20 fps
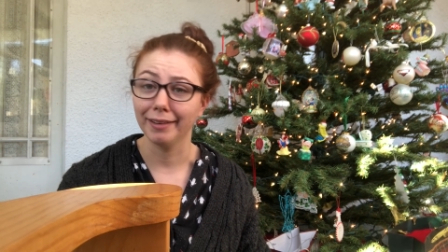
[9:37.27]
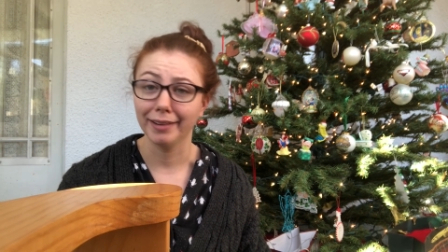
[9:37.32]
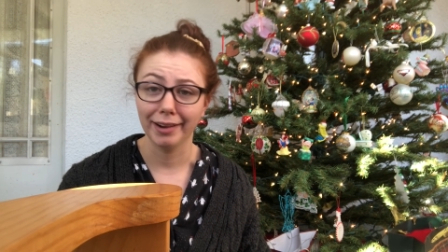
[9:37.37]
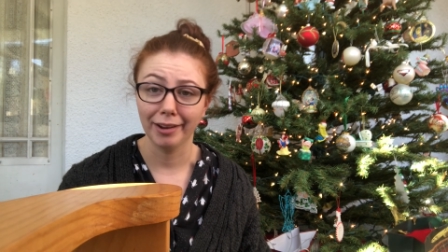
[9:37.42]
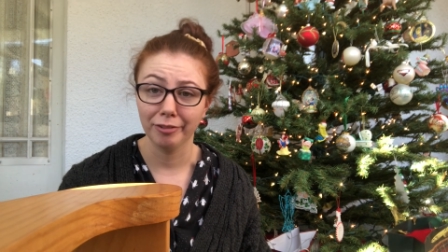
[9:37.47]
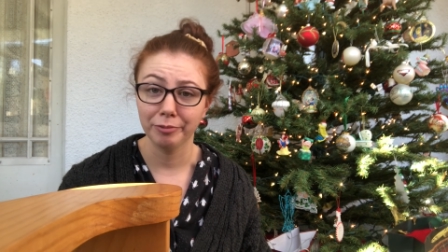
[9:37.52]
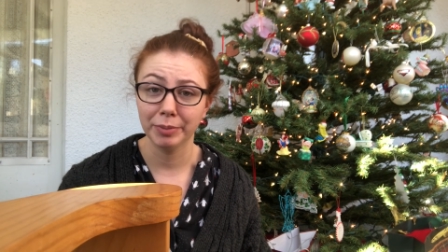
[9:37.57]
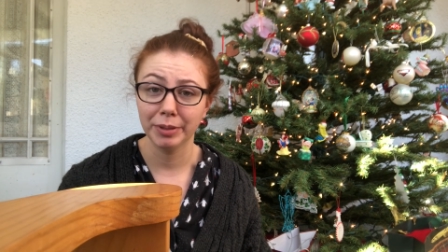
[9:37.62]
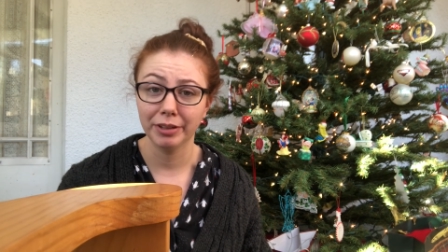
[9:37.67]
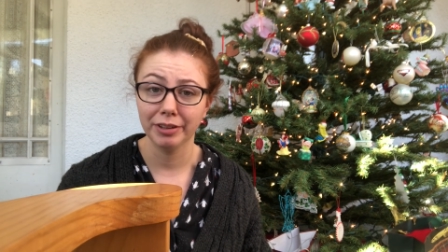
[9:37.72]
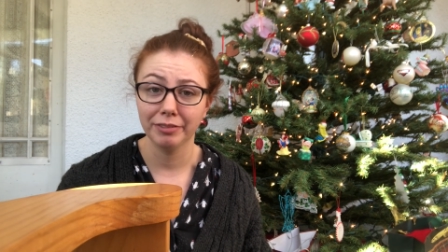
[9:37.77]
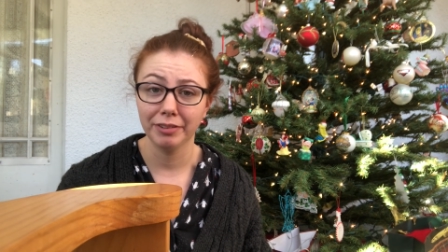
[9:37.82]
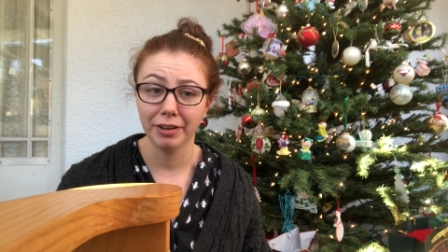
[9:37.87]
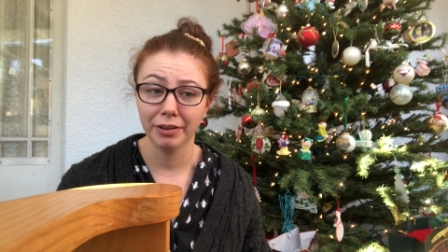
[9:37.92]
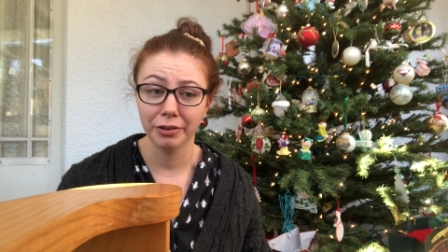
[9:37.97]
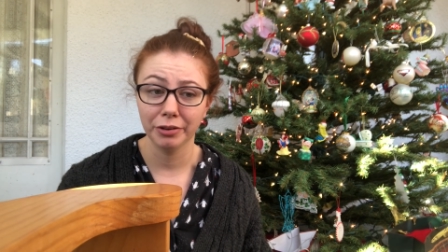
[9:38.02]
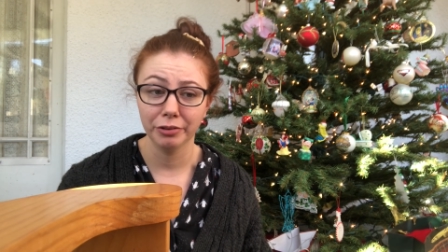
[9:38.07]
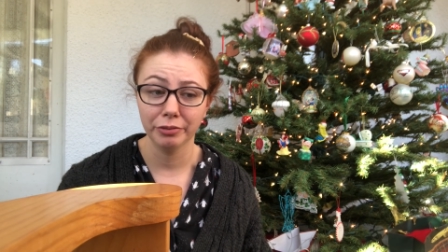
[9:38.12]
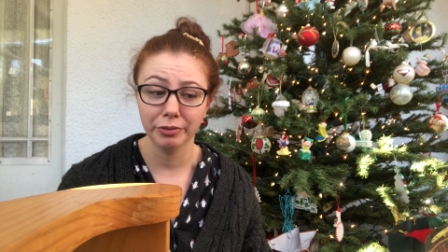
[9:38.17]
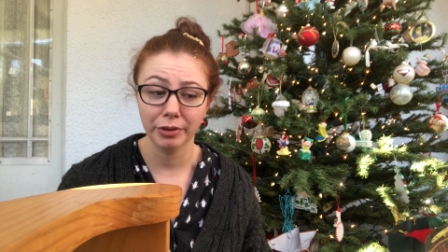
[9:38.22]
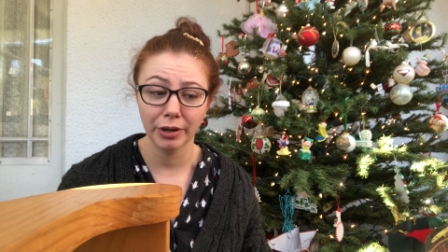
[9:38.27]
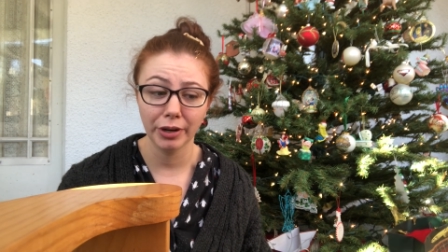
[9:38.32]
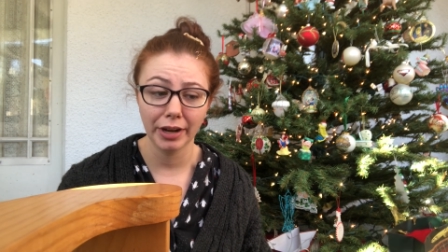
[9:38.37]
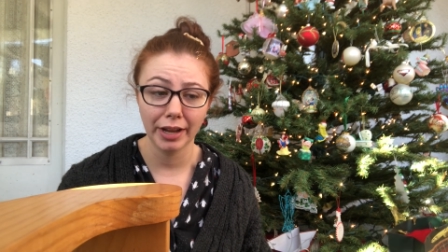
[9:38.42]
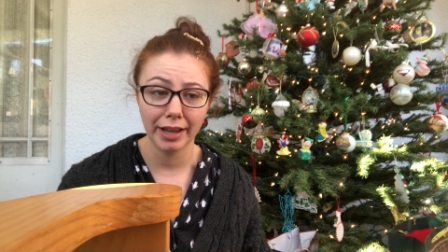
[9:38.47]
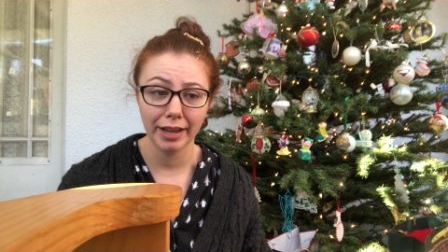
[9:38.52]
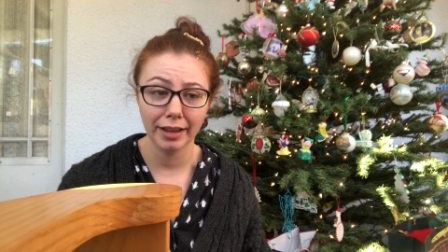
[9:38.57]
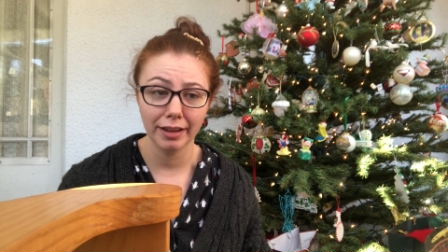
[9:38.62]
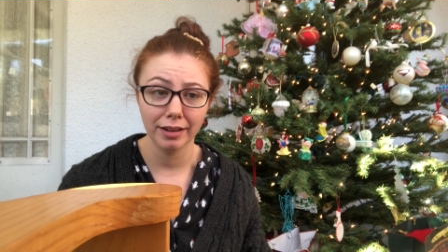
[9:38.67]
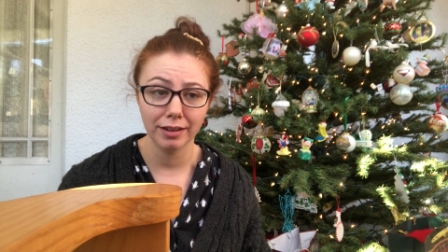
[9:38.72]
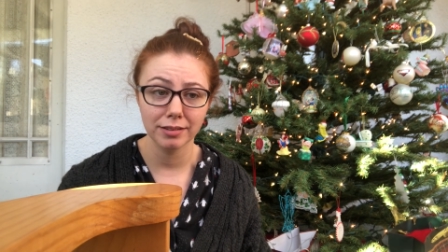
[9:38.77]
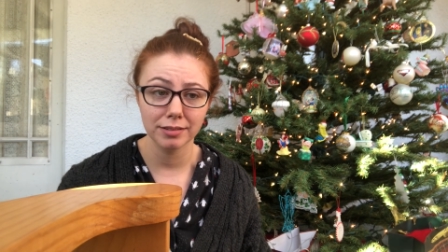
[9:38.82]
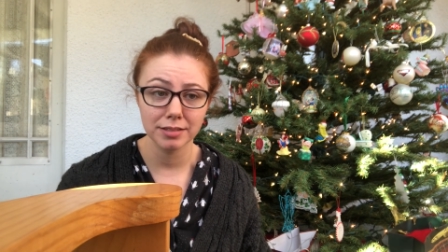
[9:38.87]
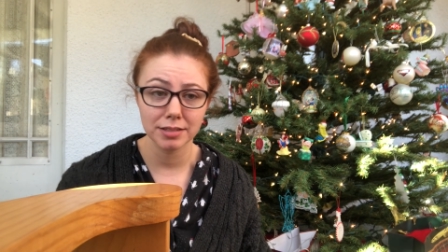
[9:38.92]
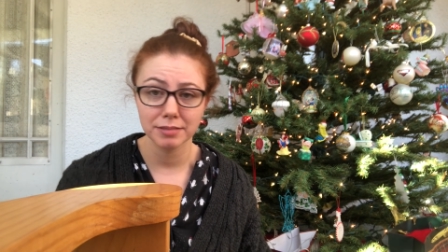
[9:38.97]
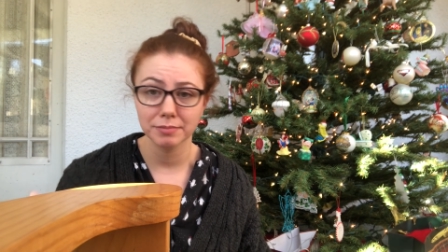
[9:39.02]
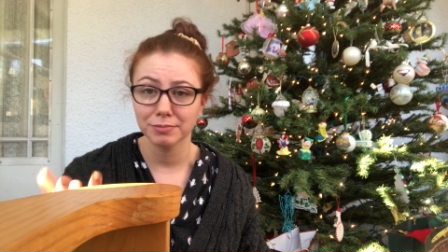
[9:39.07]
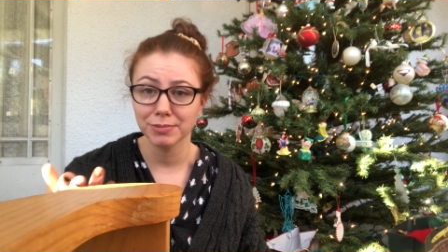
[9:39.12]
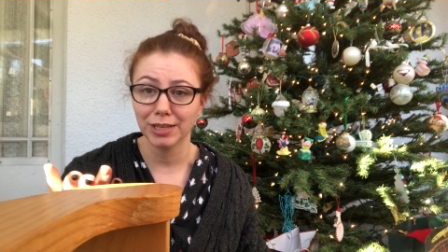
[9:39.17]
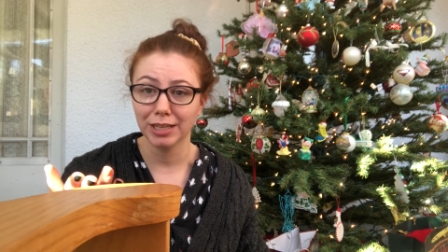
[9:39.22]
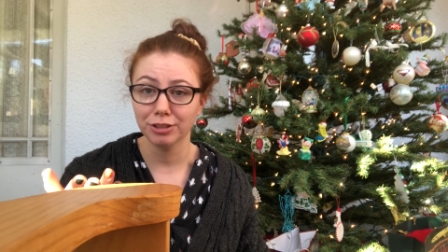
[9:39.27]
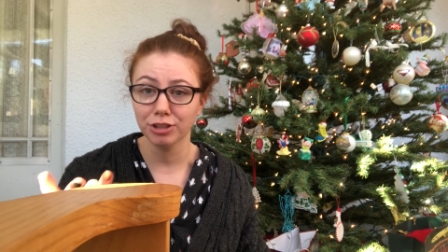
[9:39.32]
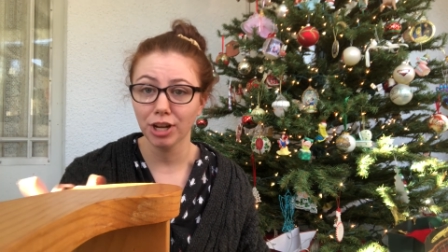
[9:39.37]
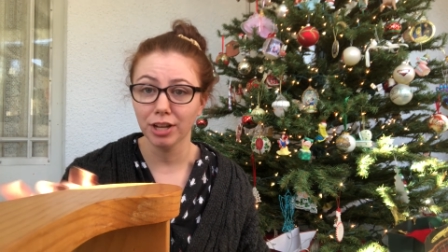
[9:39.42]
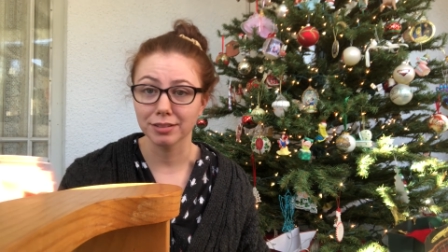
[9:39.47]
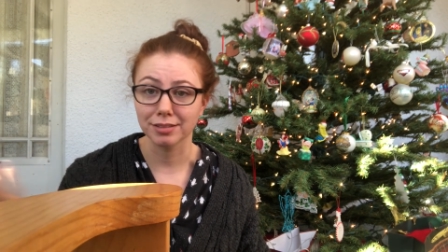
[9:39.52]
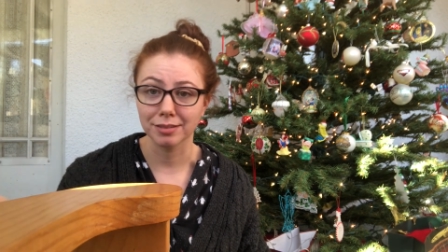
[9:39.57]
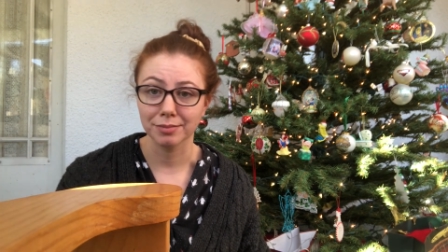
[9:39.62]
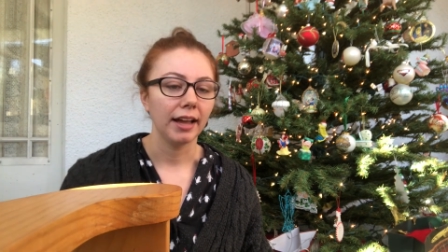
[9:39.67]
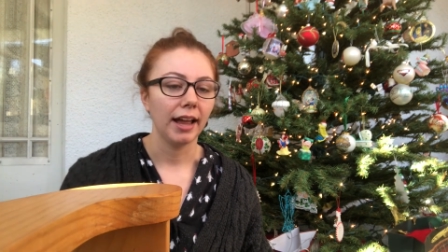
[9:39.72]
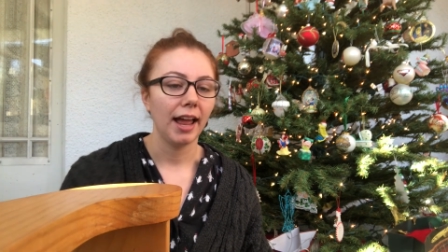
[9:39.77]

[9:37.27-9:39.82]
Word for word: and I've been to Vancouver and St. John's.